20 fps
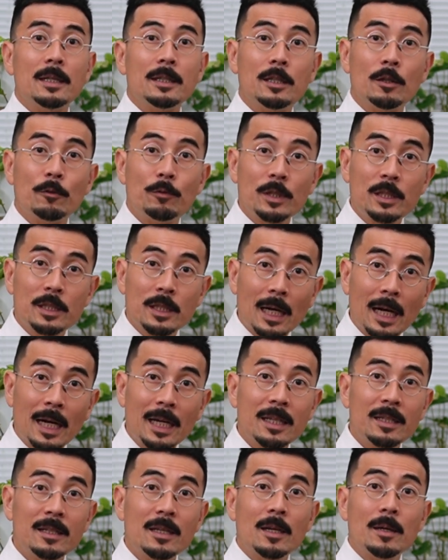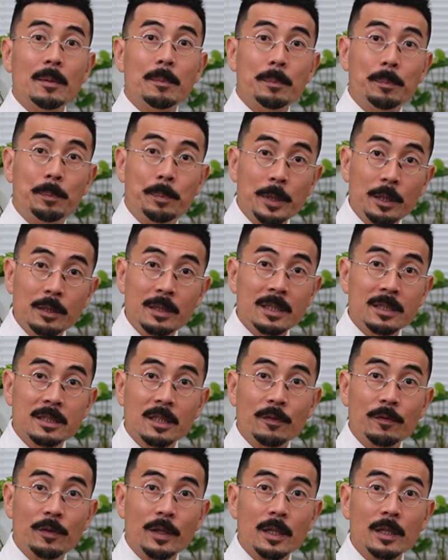the retired building
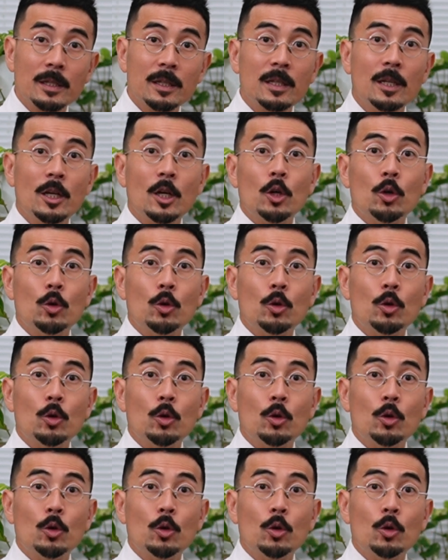surveyor,